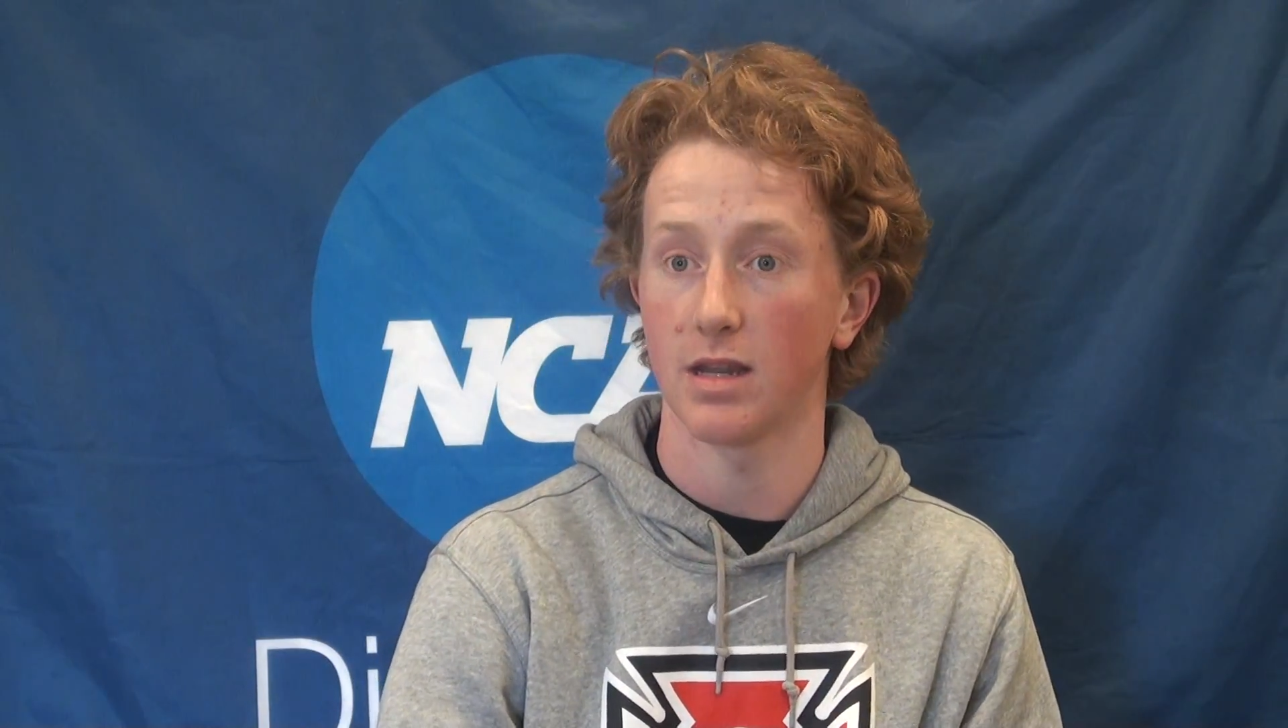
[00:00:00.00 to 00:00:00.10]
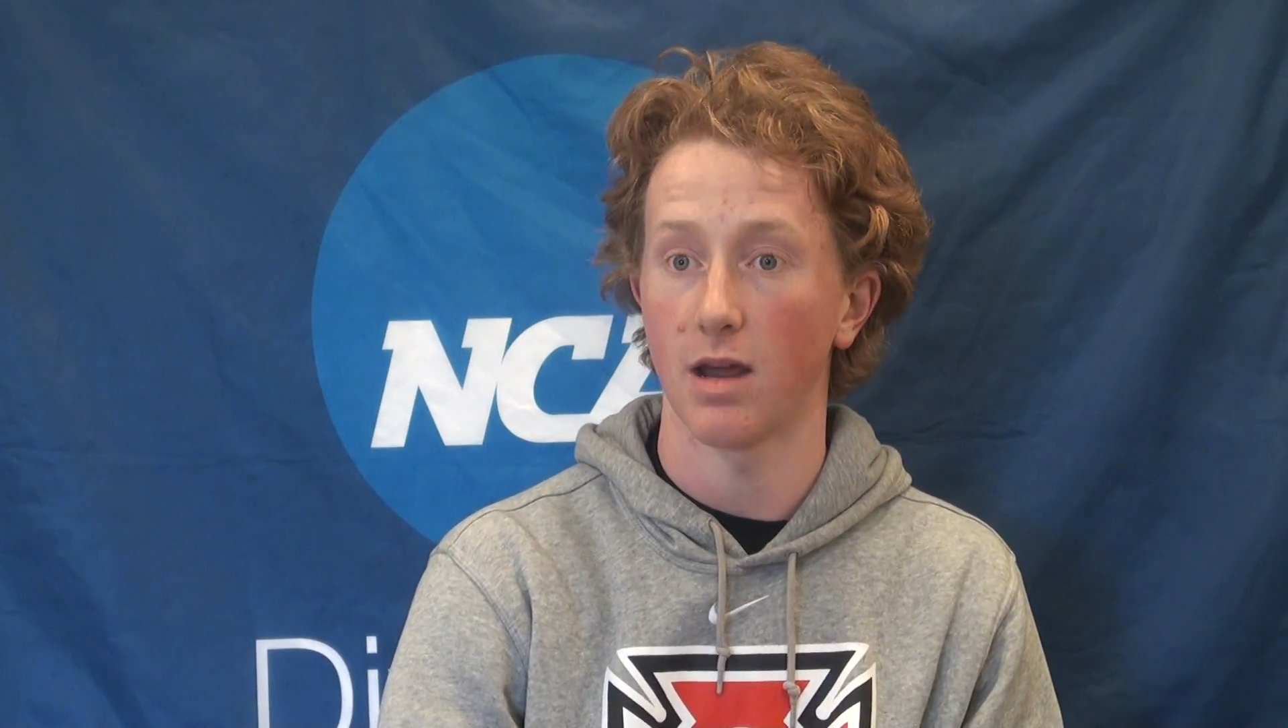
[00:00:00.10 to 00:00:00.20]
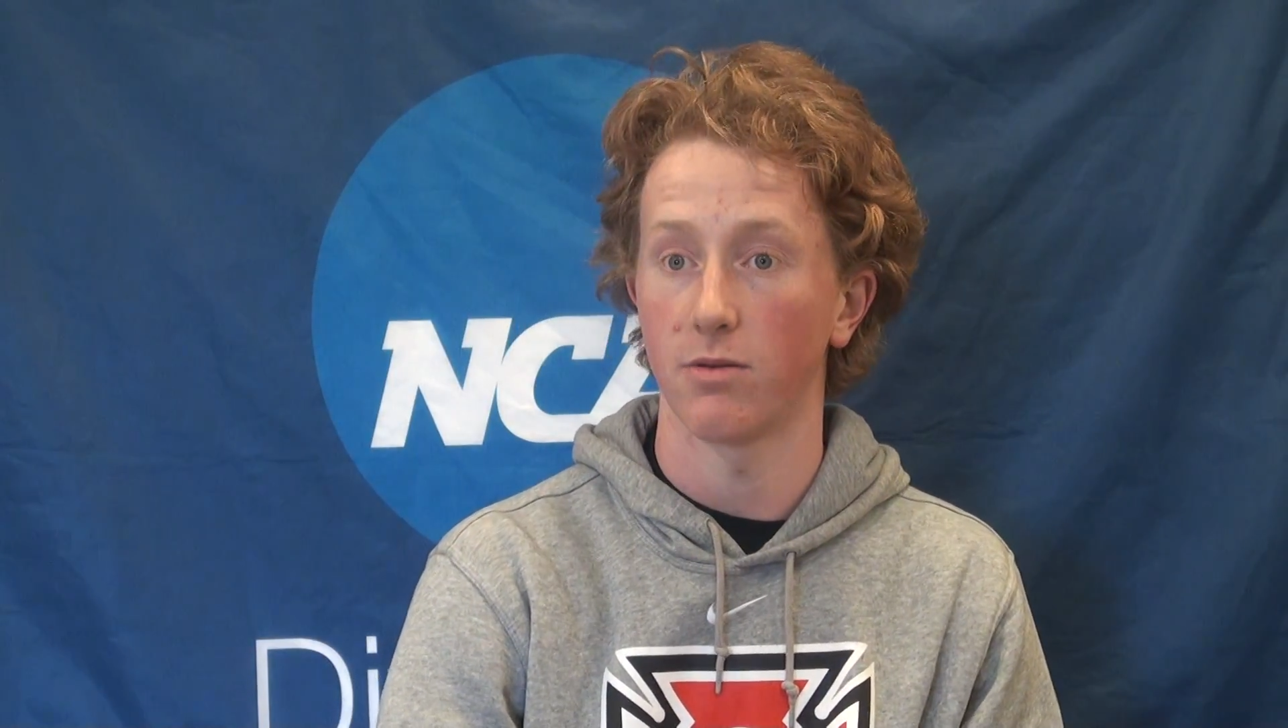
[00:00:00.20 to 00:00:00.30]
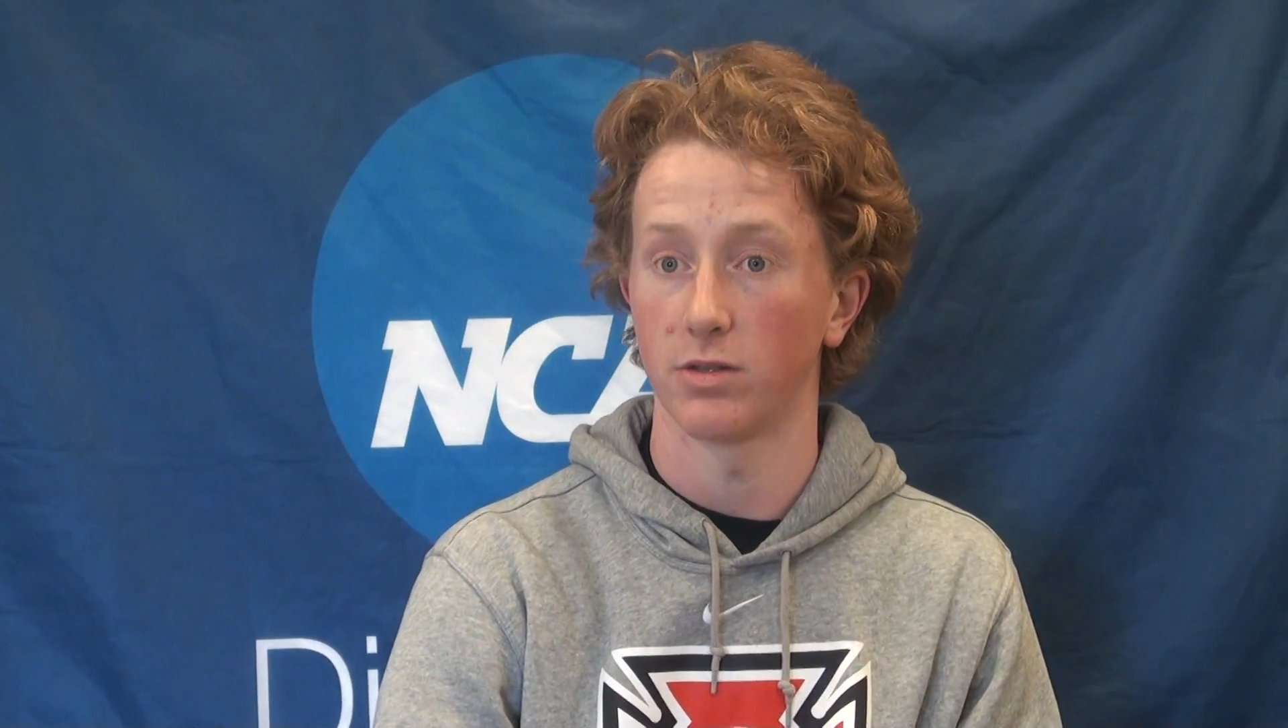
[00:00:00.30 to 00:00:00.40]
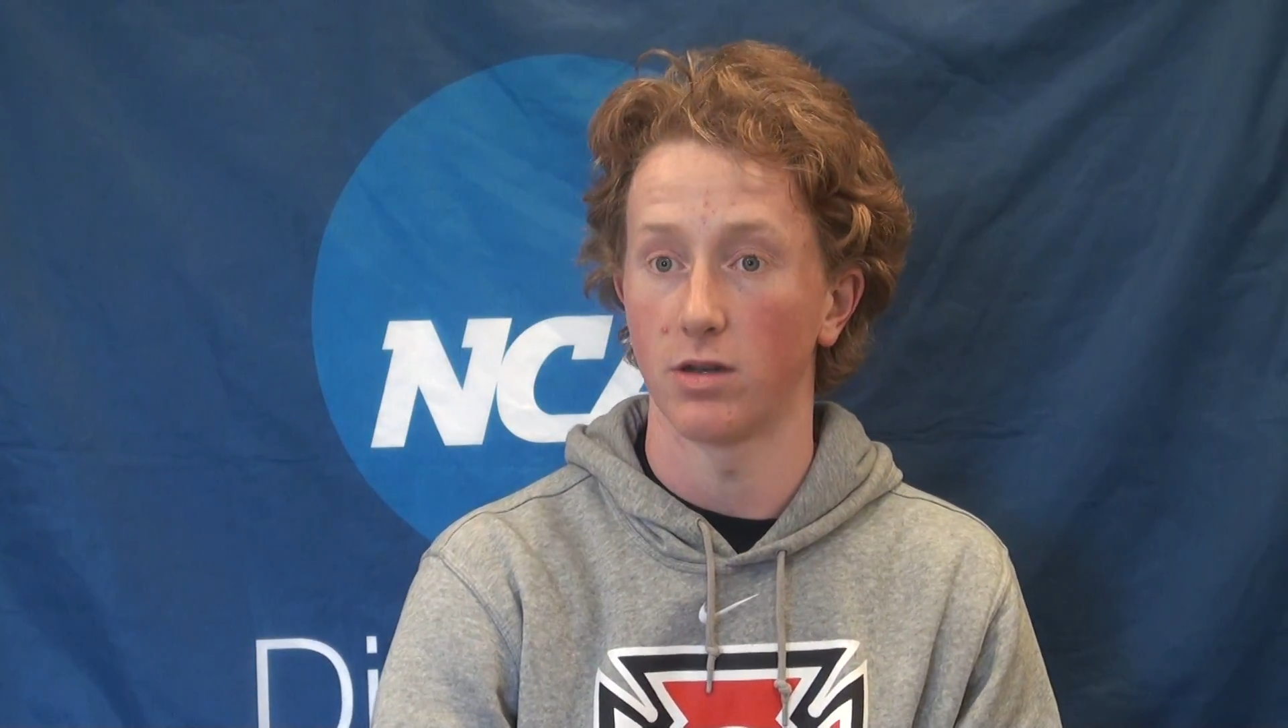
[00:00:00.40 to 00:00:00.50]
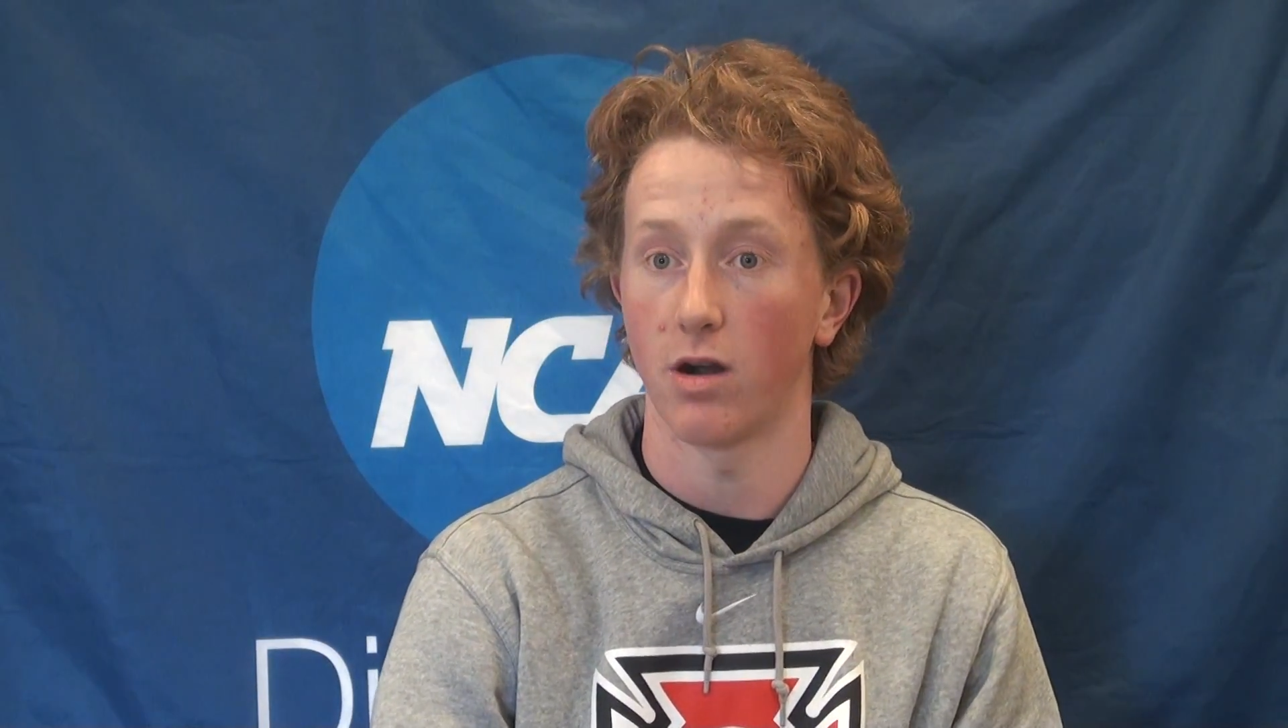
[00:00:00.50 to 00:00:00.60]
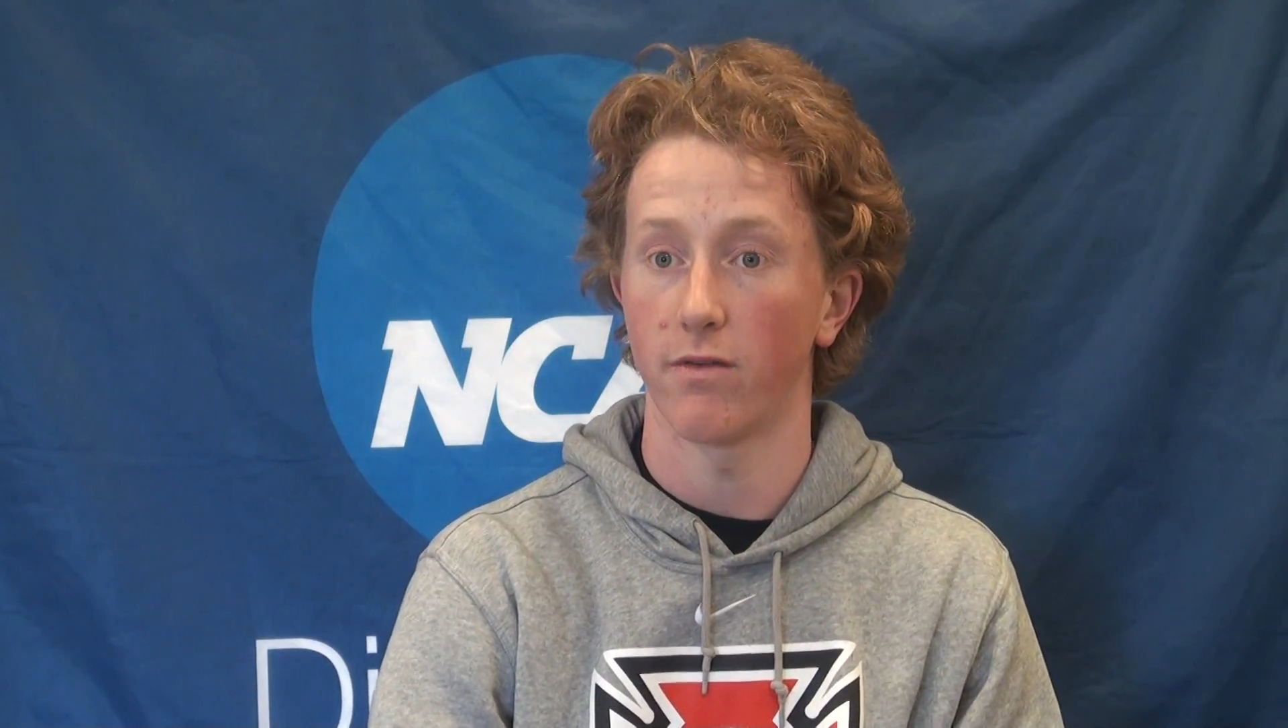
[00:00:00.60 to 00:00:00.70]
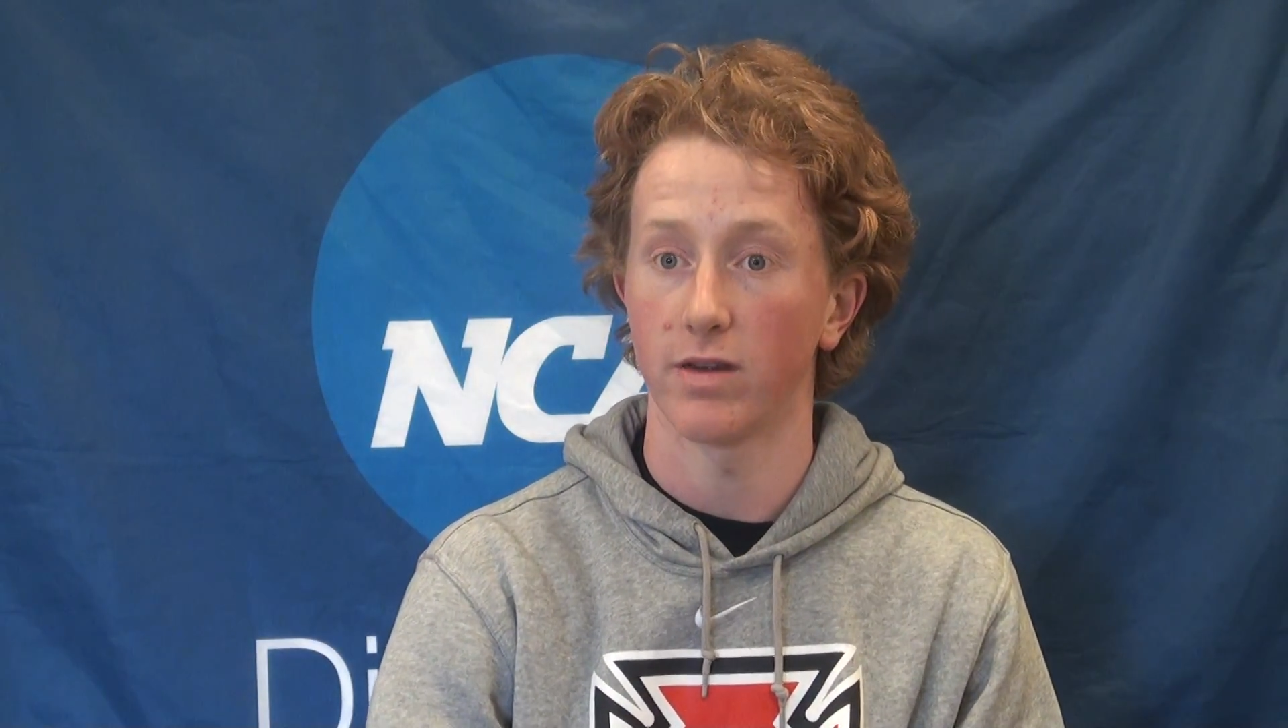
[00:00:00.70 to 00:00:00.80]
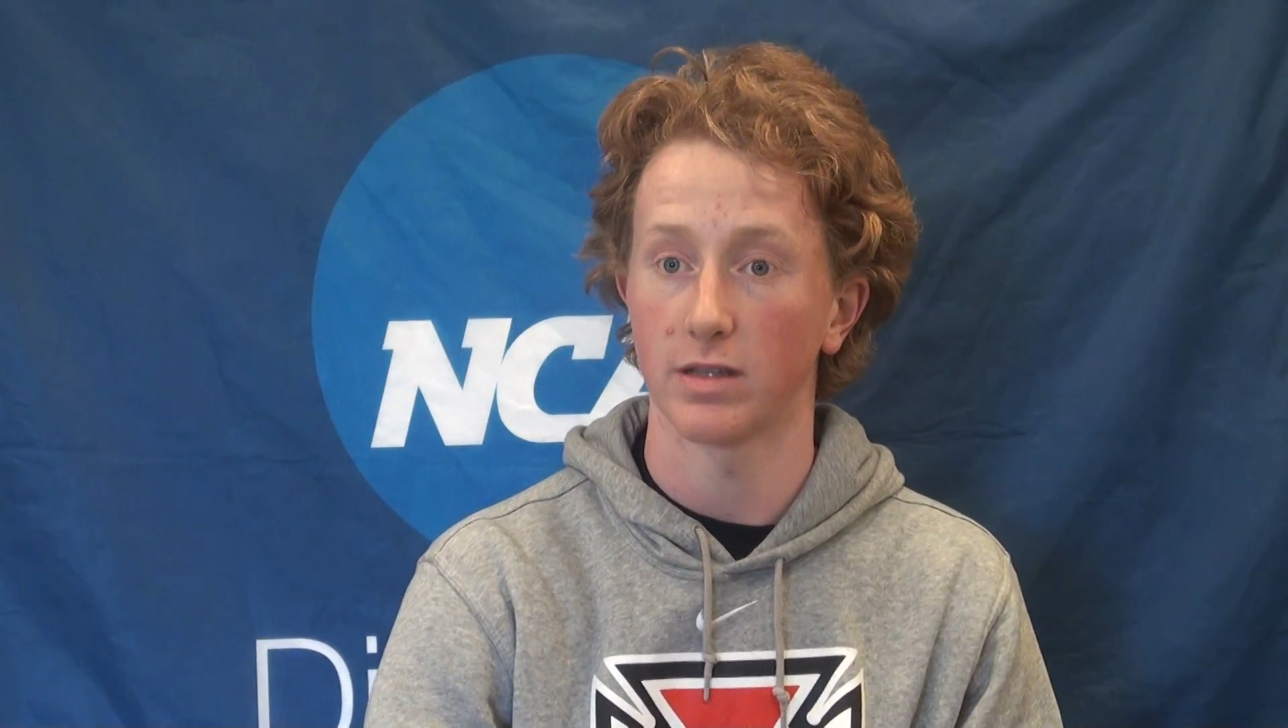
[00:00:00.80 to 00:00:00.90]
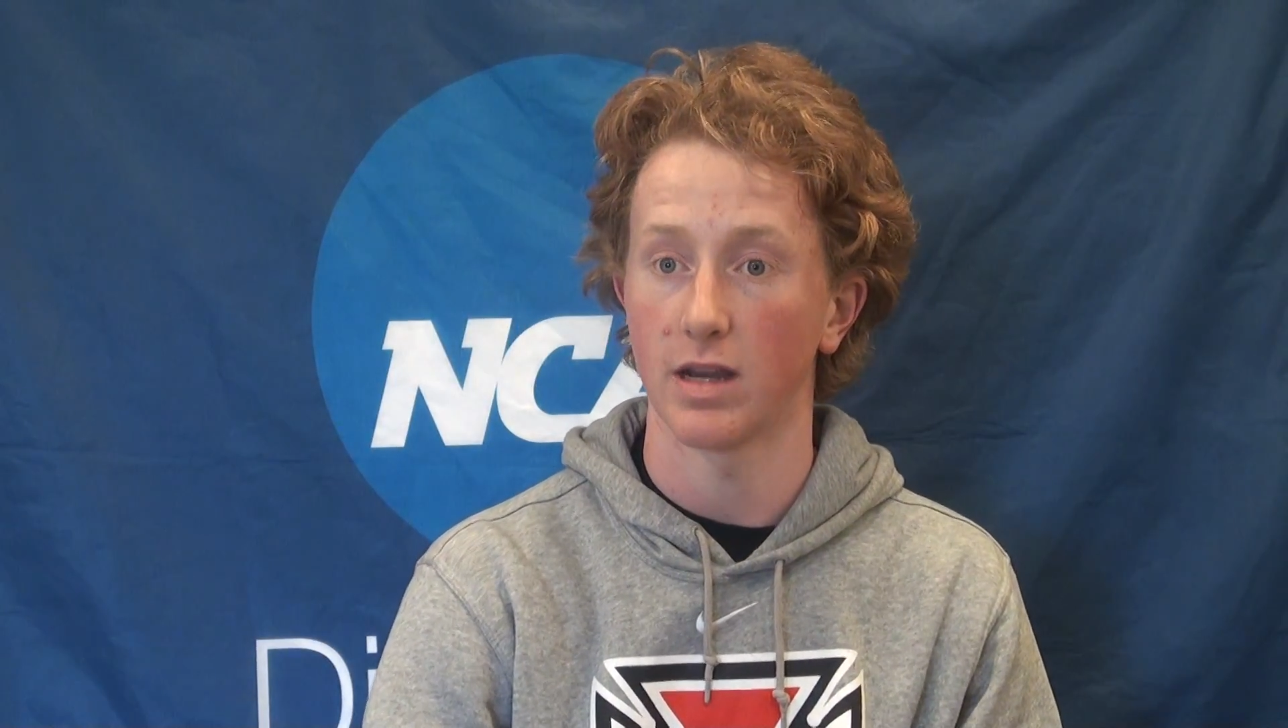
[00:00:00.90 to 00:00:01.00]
and I was nervous